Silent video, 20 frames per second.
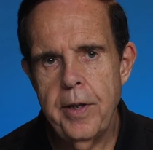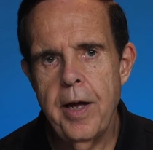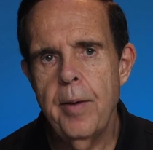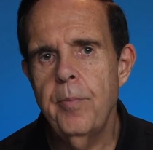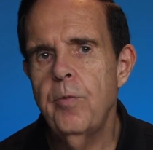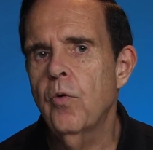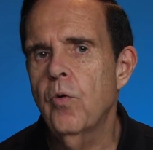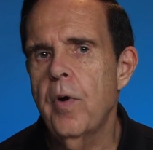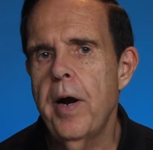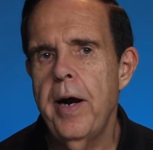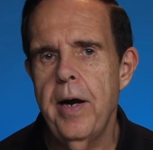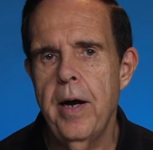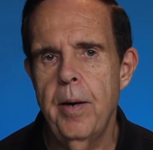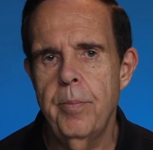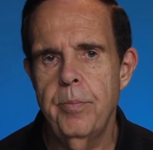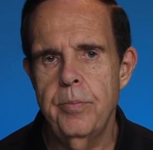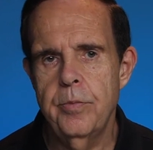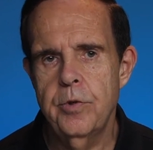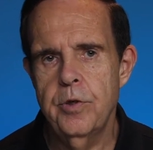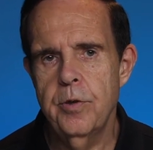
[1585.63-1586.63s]
them to write
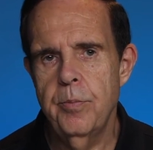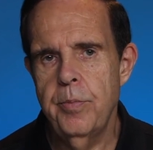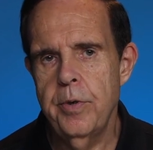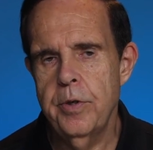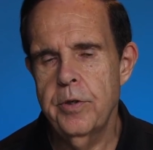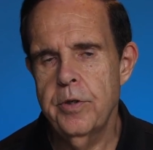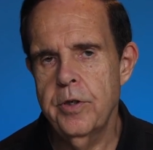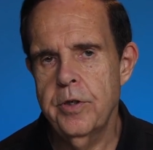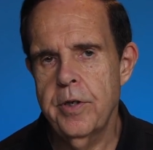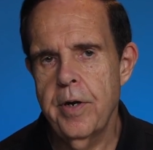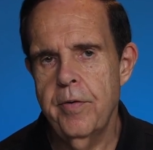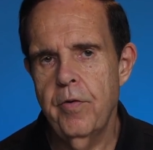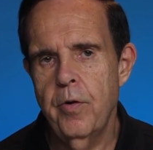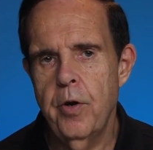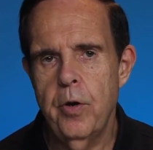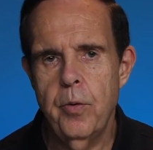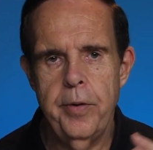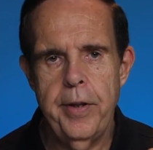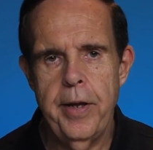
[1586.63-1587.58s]
up some business every week.